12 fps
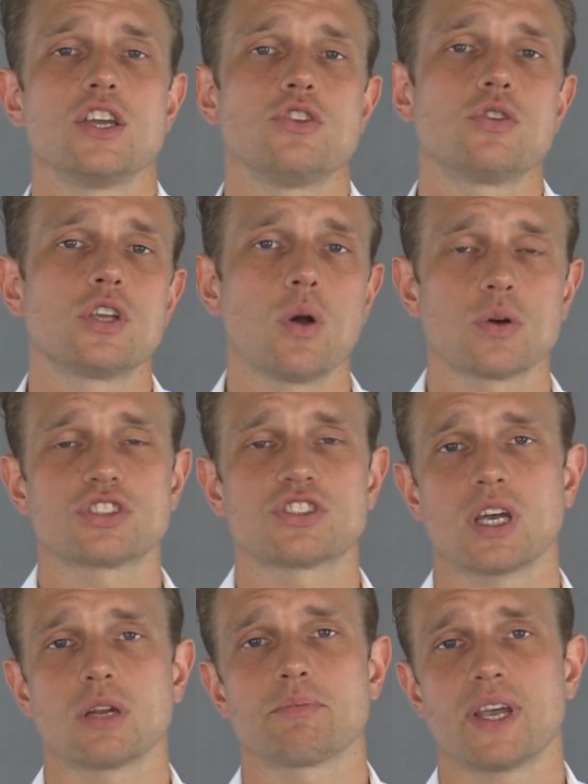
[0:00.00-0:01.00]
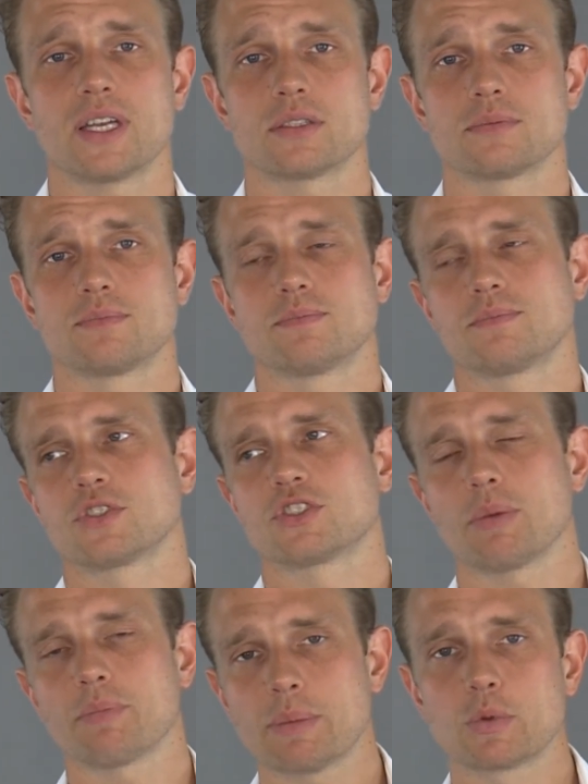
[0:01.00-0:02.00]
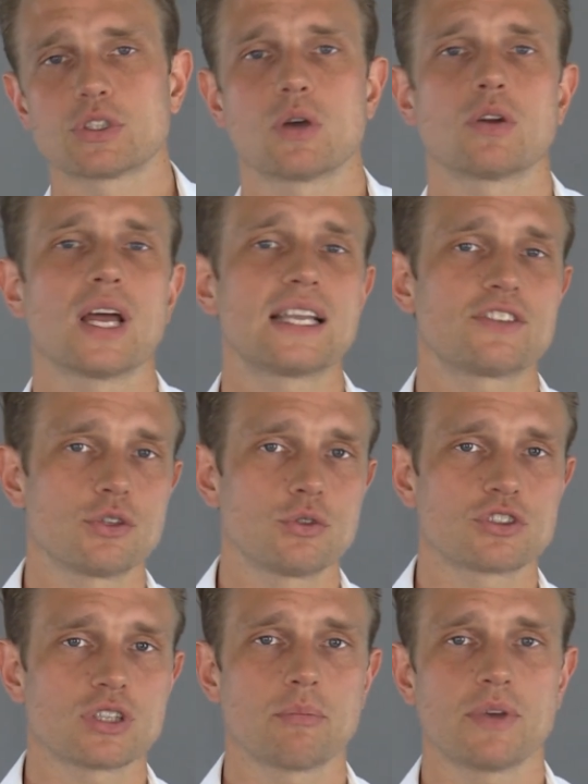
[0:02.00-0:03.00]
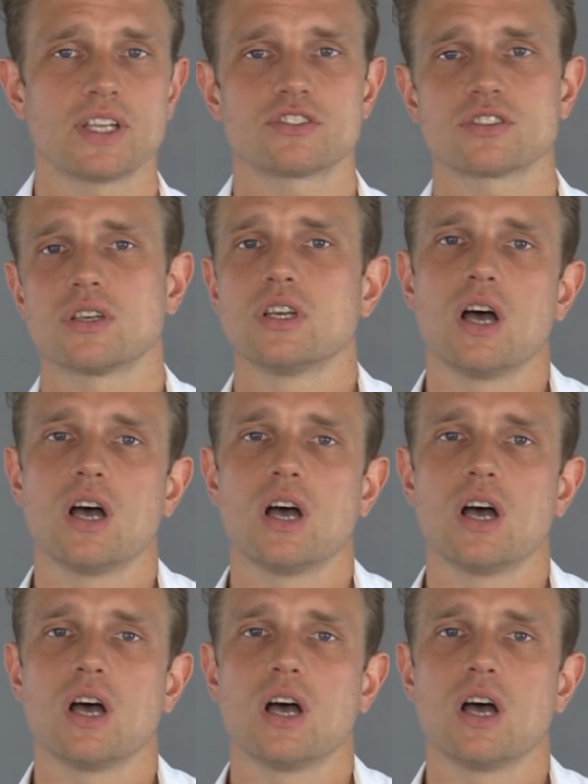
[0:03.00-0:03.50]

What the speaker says: You can go on a sunbed. Some people don't like to do sunbeds.